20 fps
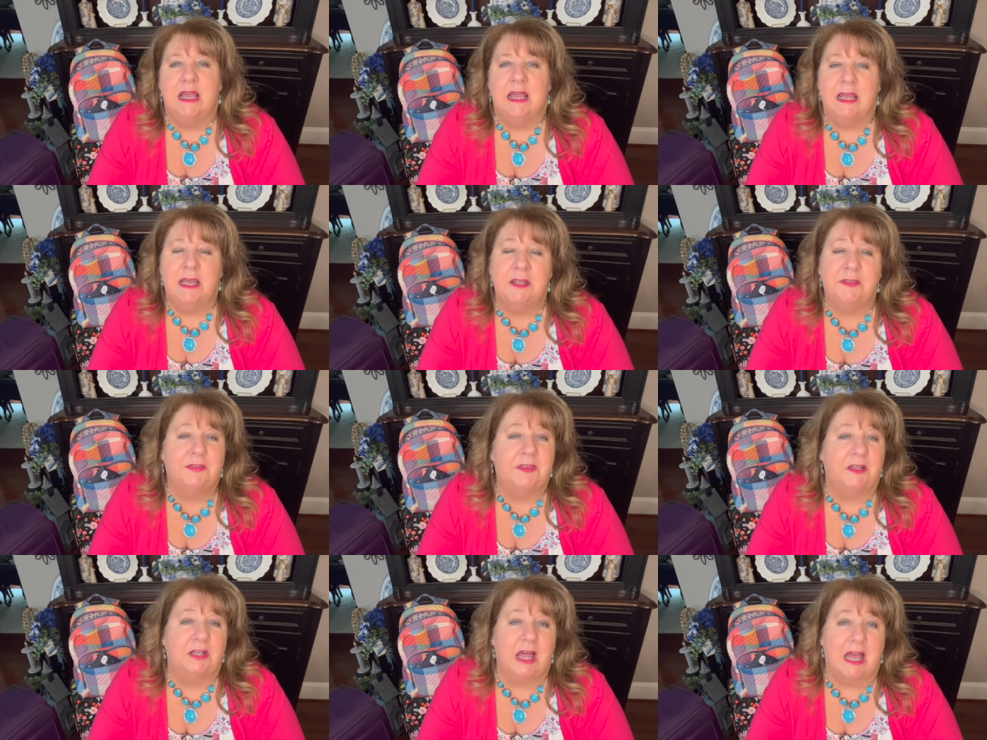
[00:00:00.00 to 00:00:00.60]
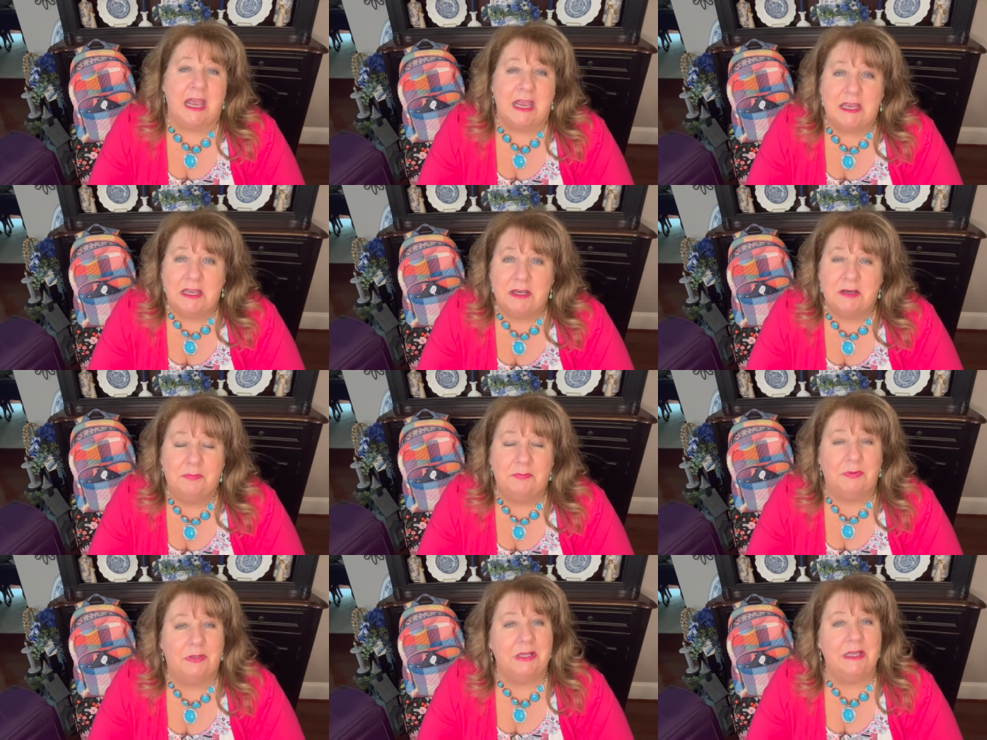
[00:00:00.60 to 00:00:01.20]
Hit the like,
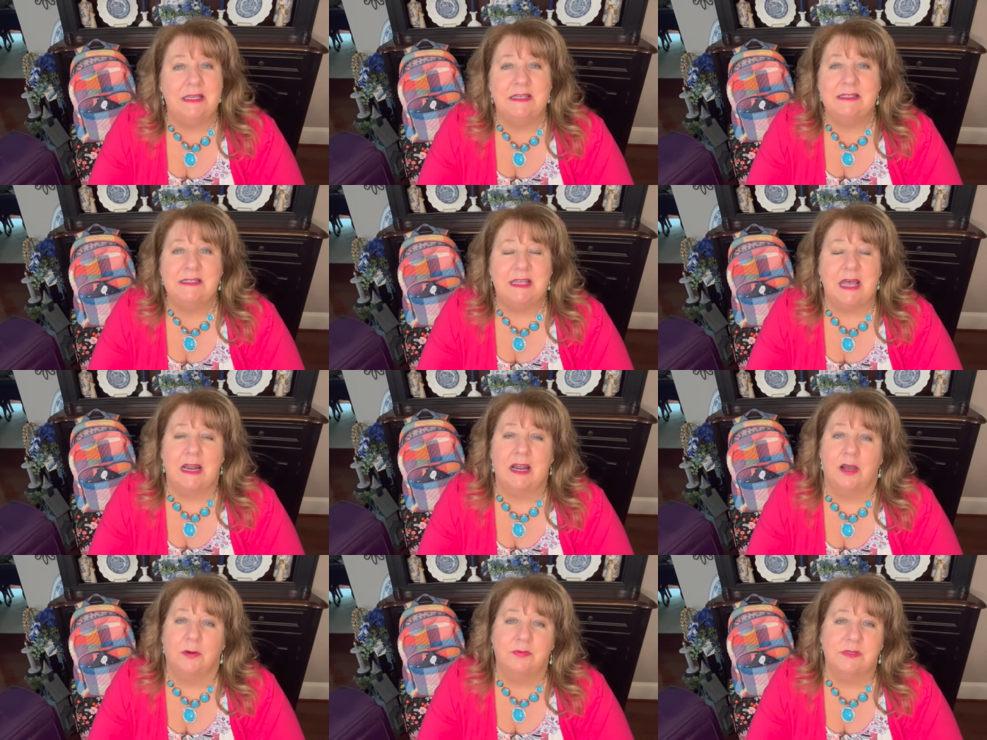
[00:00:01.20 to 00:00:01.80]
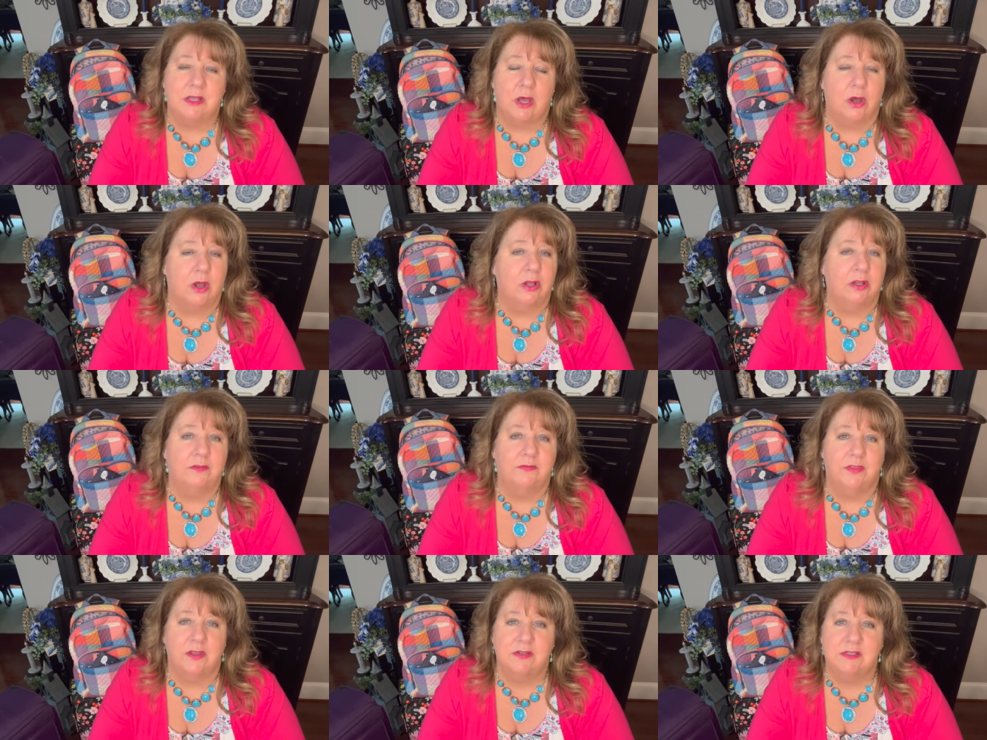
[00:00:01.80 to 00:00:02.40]
please. That helps
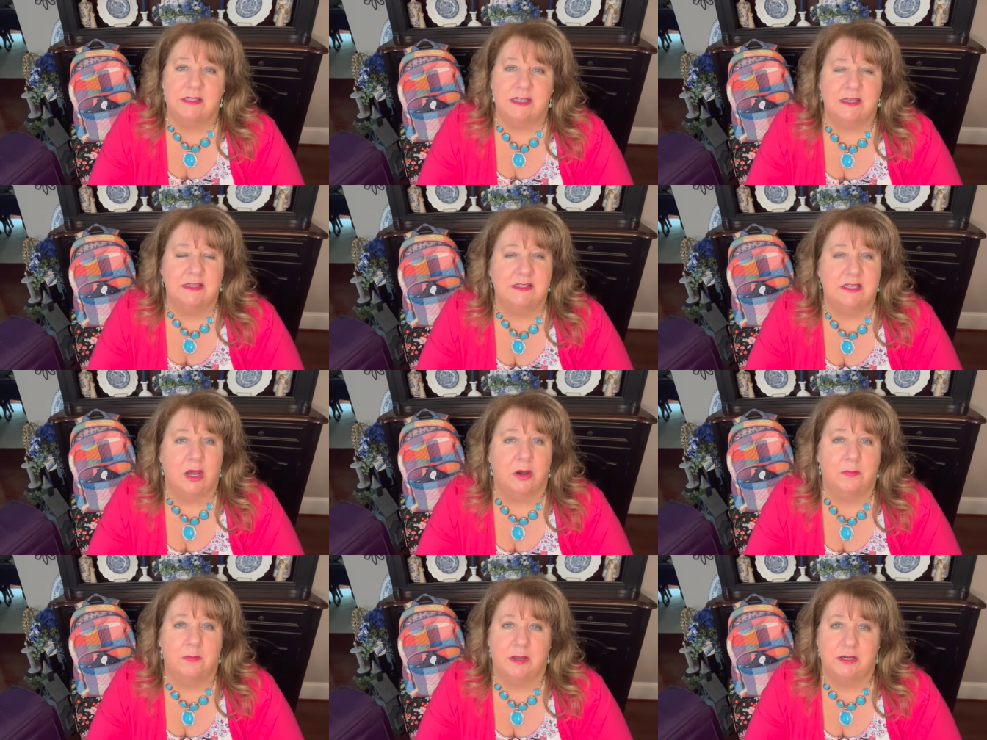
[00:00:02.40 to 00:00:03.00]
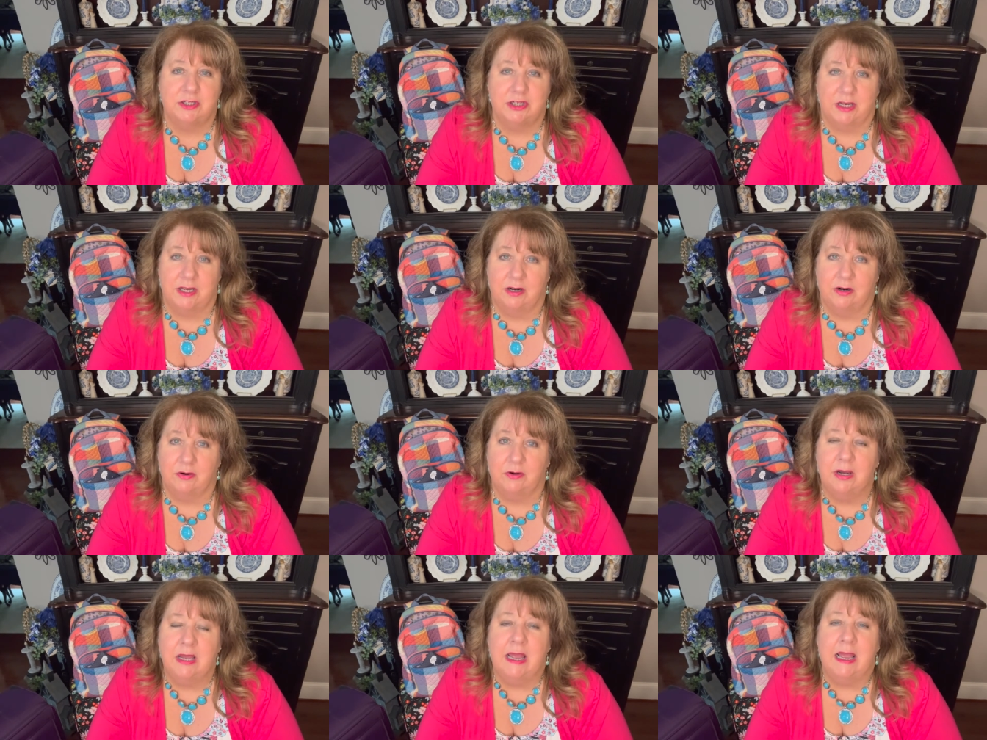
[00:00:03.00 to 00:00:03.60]
all of those things help my
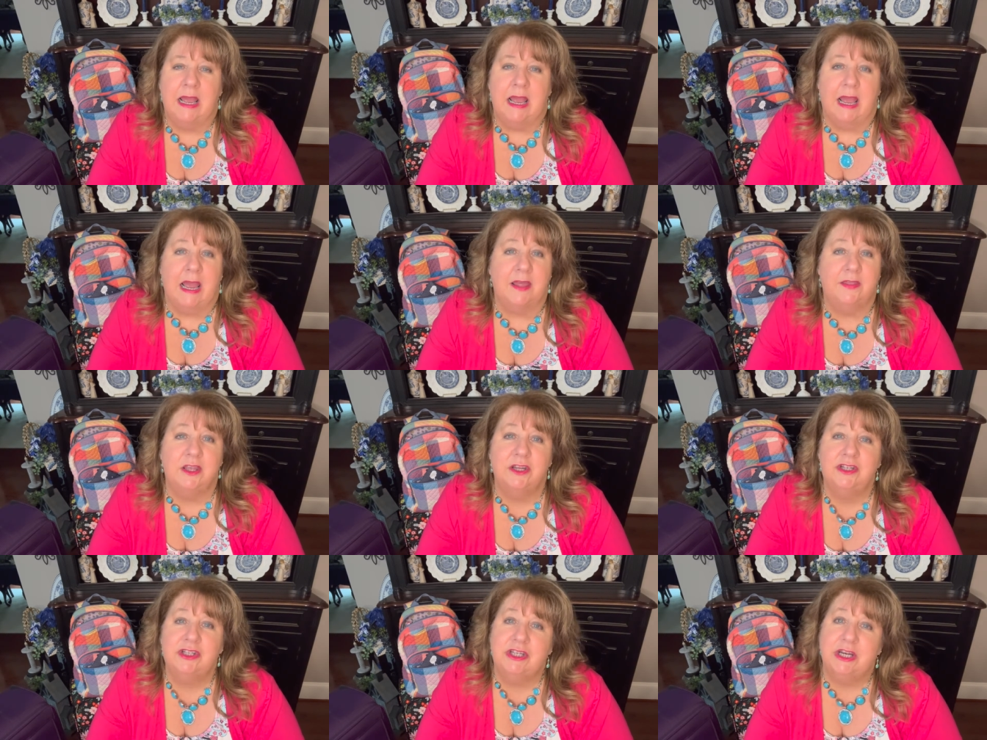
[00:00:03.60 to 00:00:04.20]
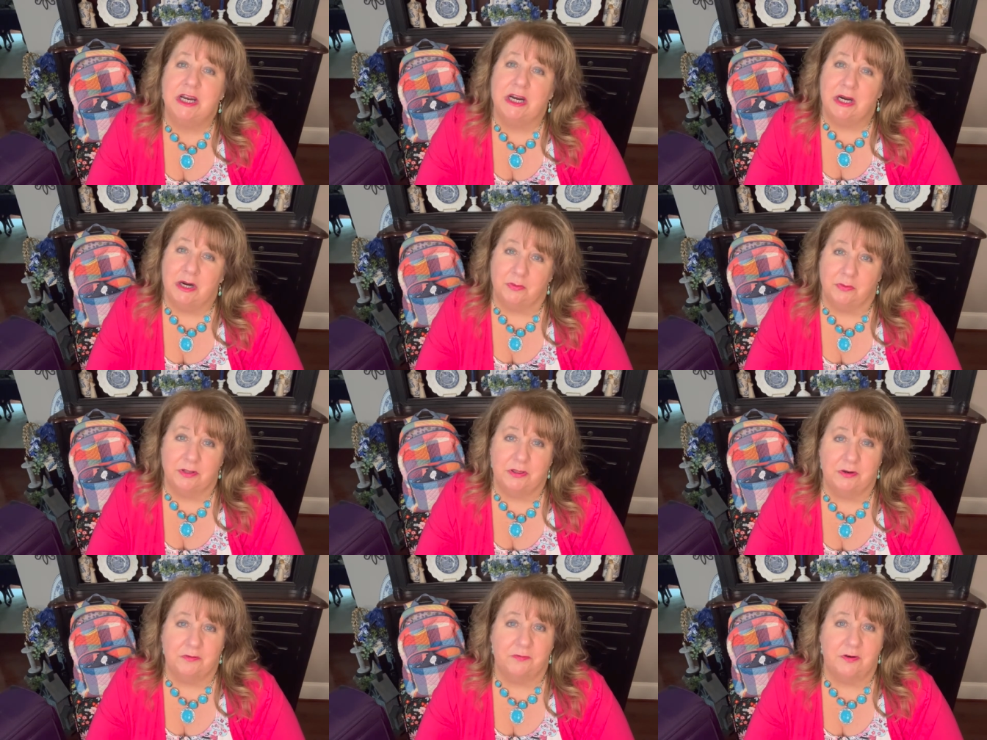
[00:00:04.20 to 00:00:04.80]
channel. And then share
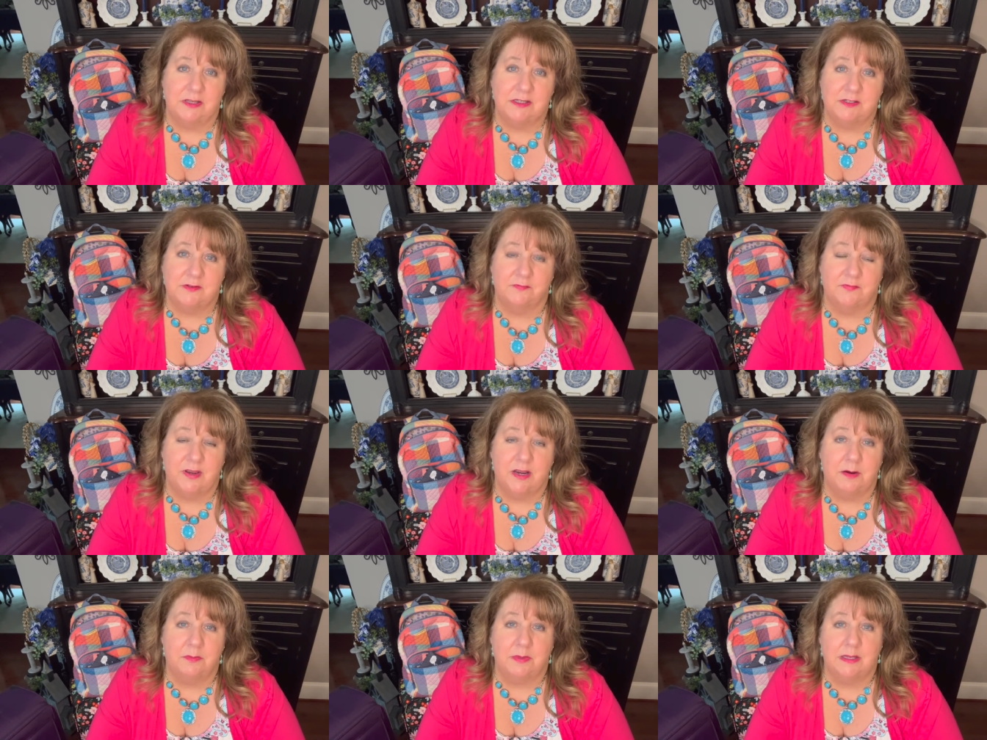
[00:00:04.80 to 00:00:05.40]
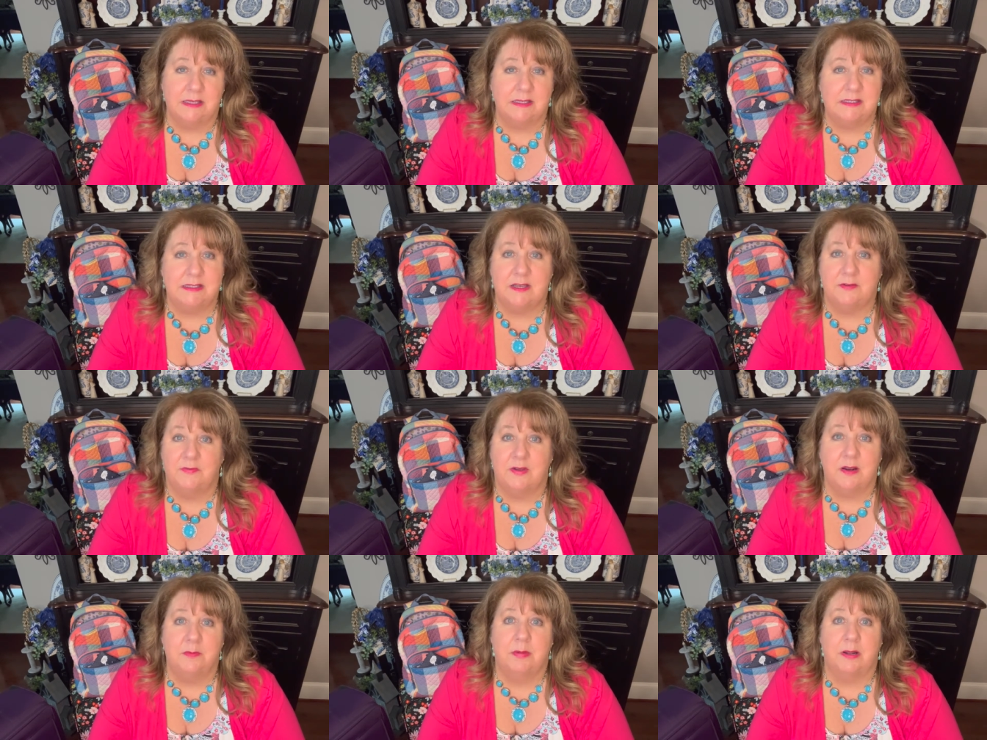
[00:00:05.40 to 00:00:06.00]
with your friends and family and see
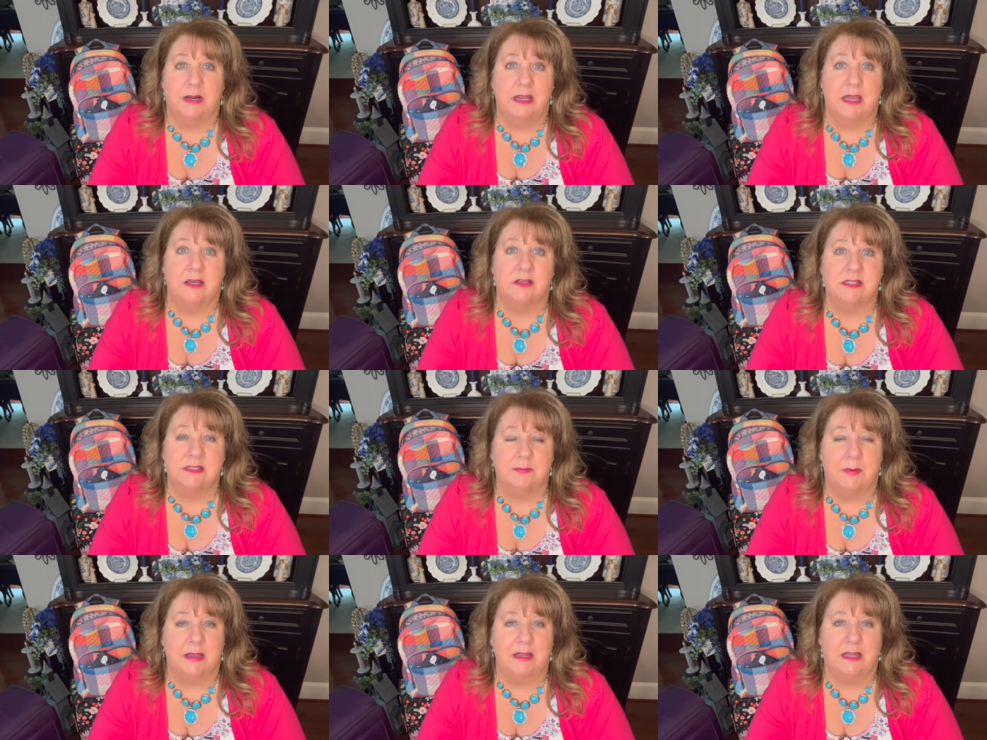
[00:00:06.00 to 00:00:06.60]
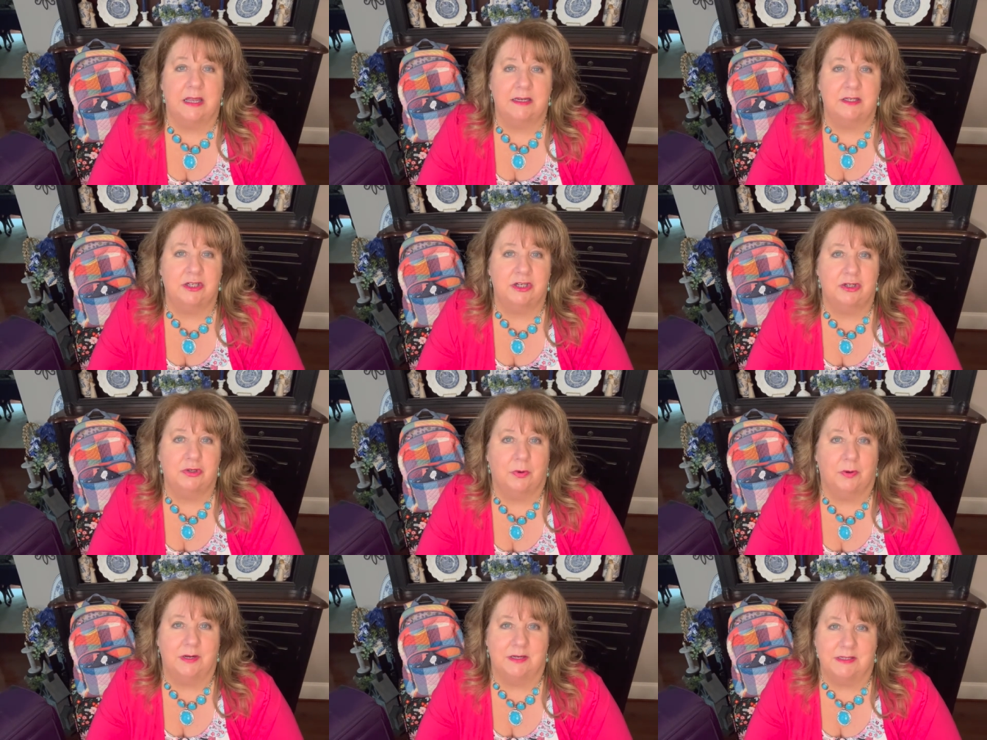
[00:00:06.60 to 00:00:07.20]
if anybody else might like to
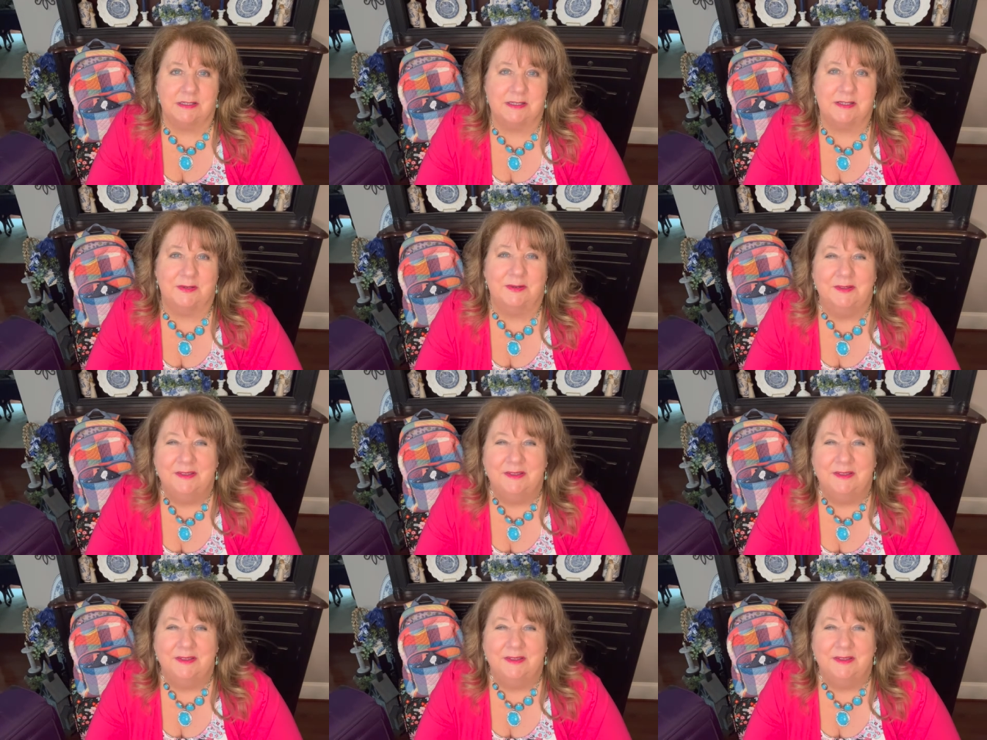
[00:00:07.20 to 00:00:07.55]
join us.